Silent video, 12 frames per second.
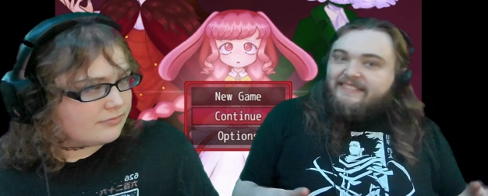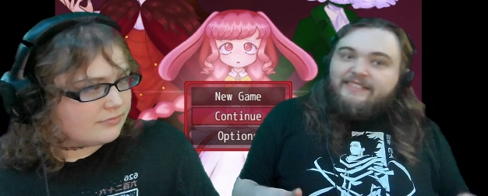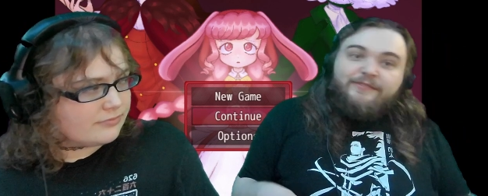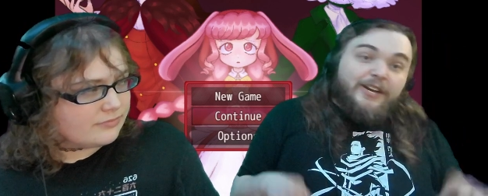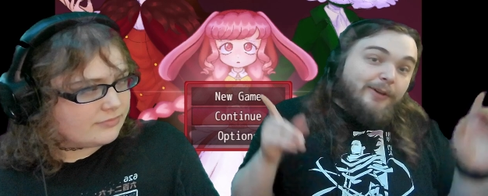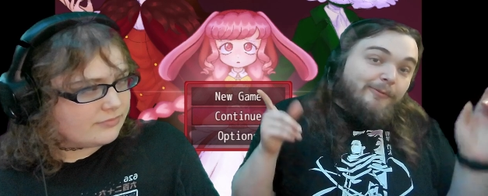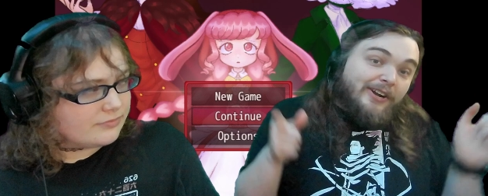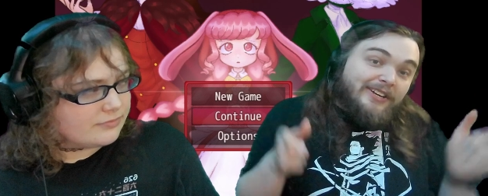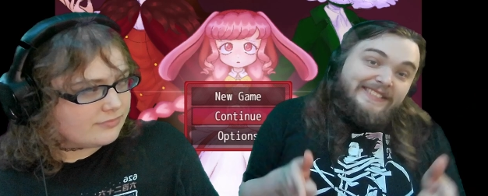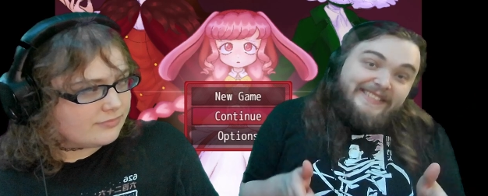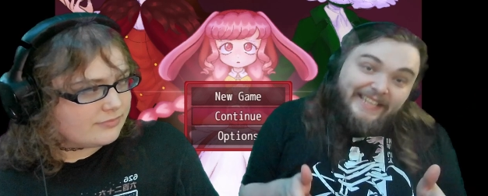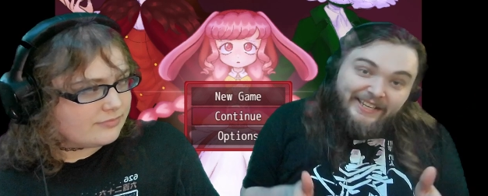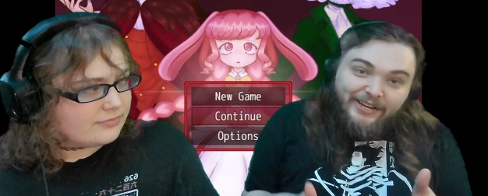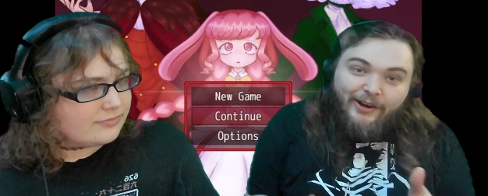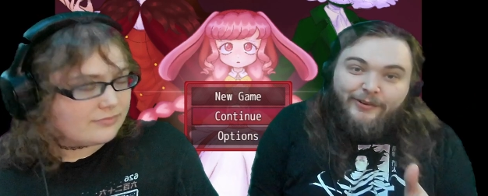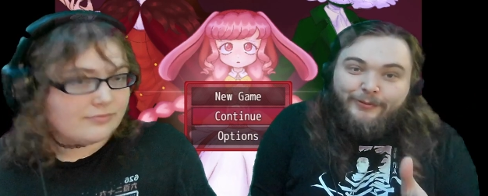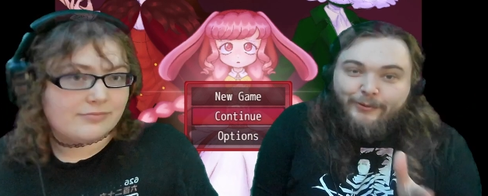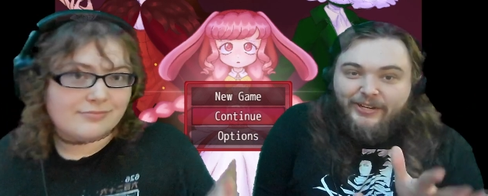Speaker 1: If anyone
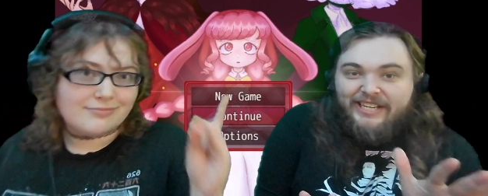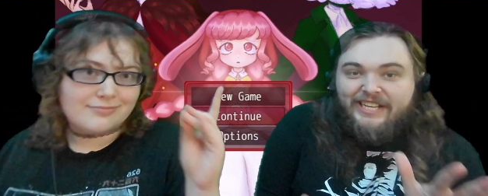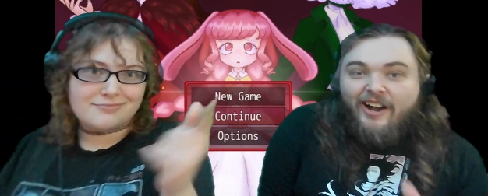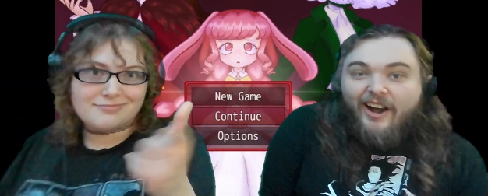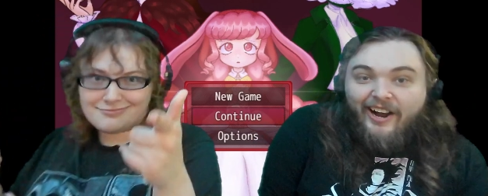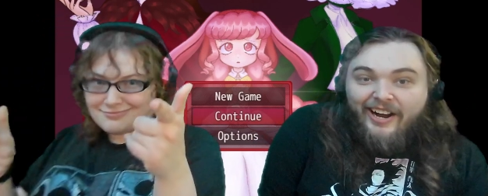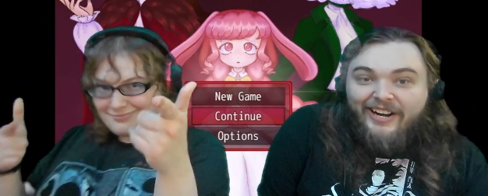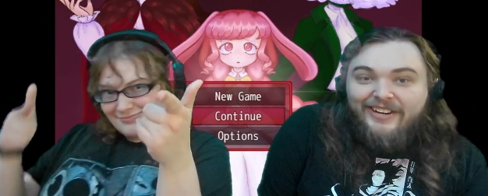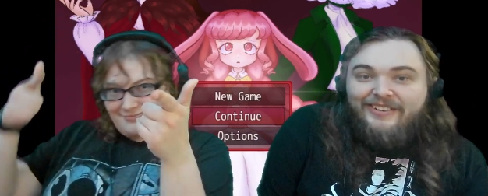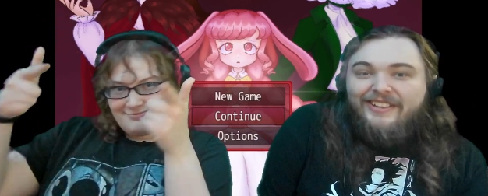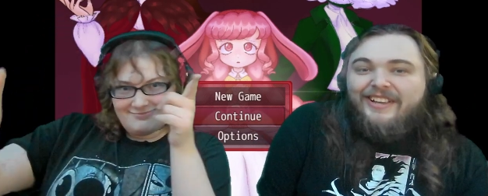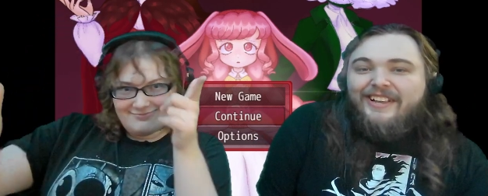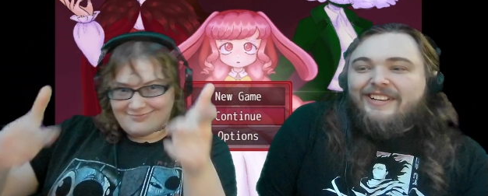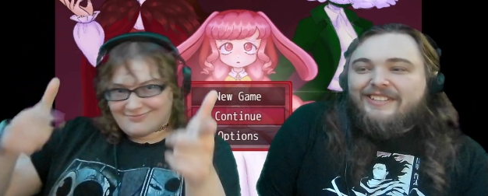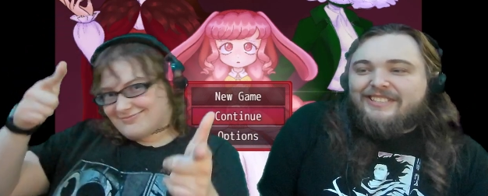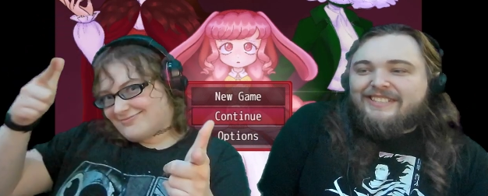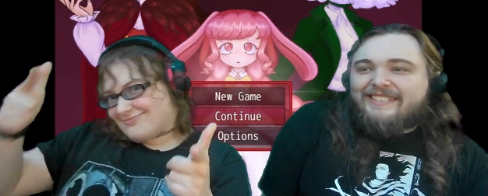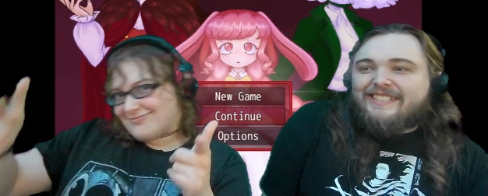knows where any are,
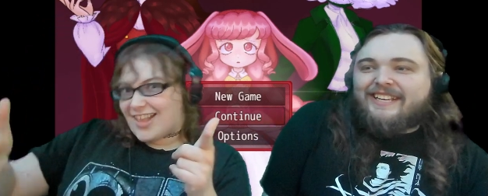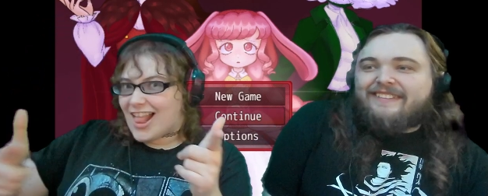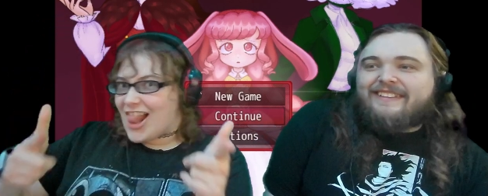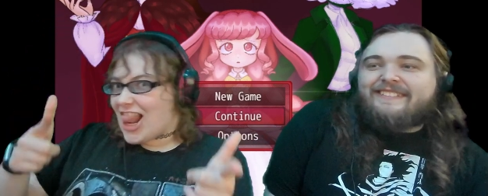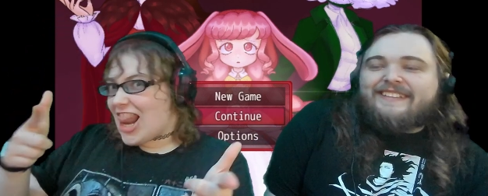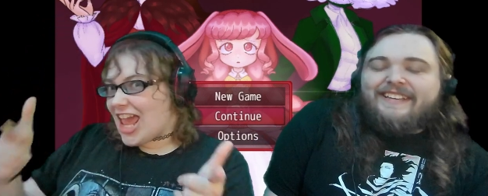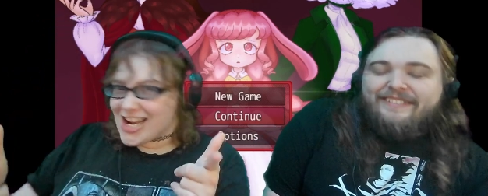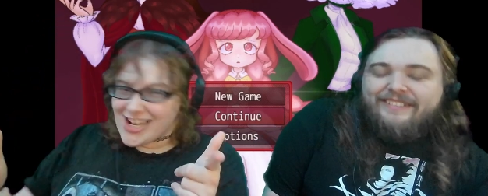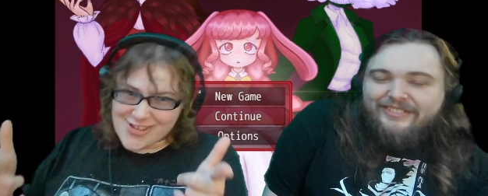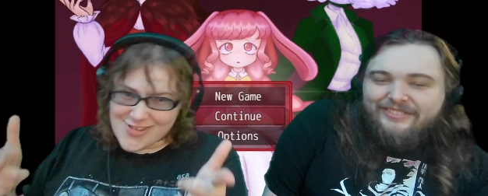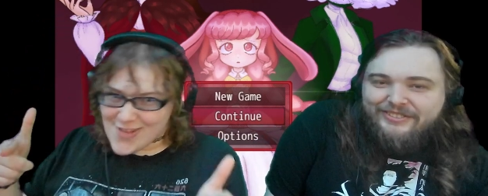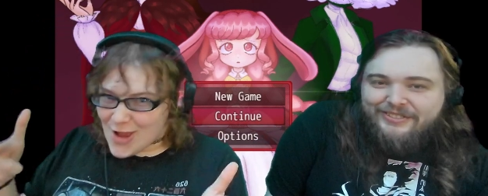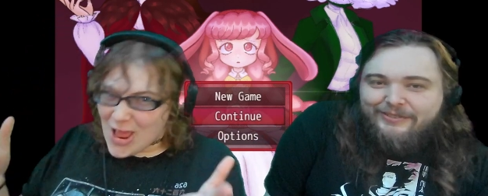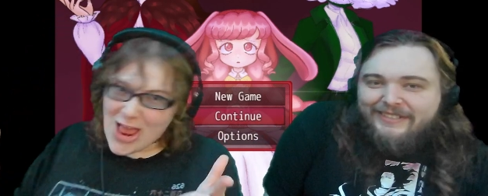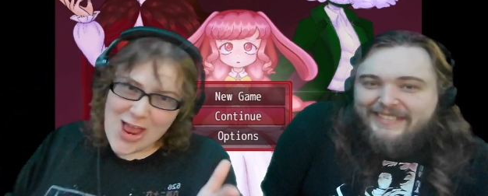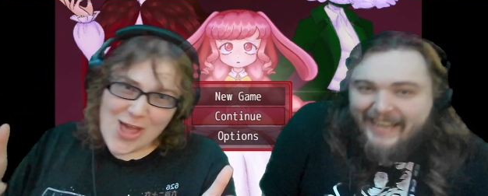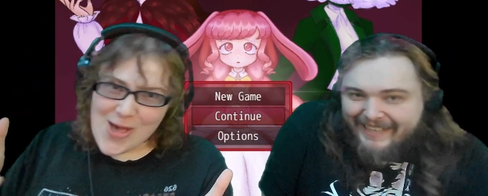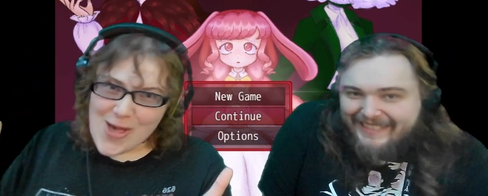just because it's easier to do a
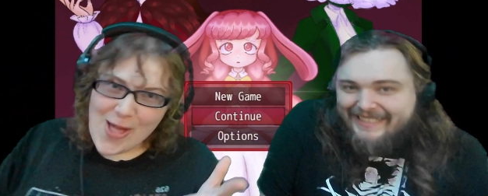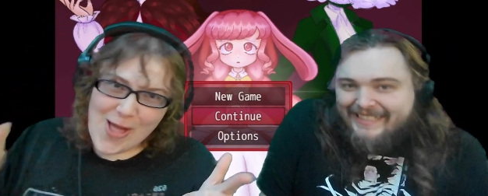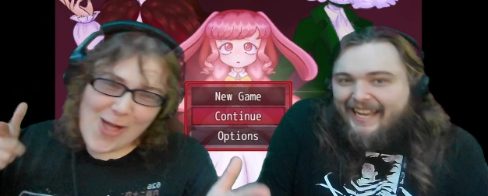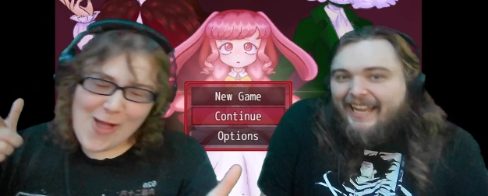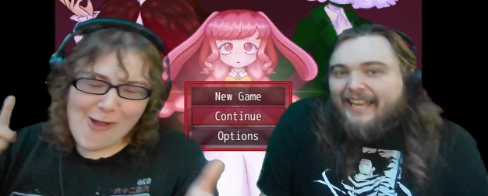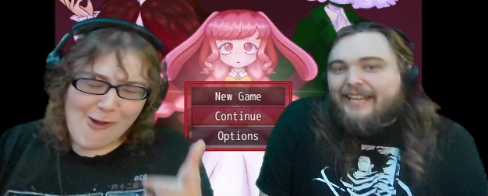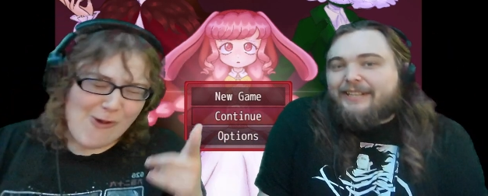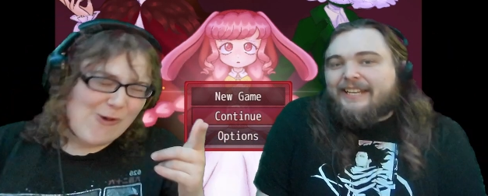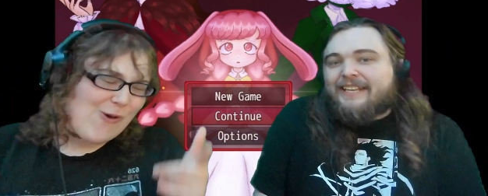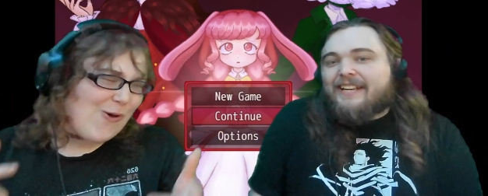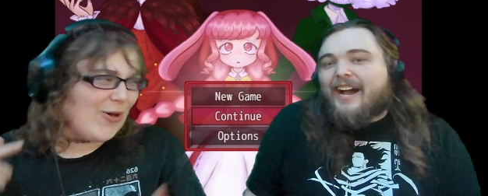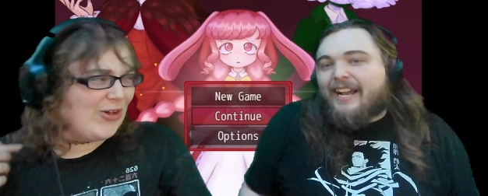text guide and not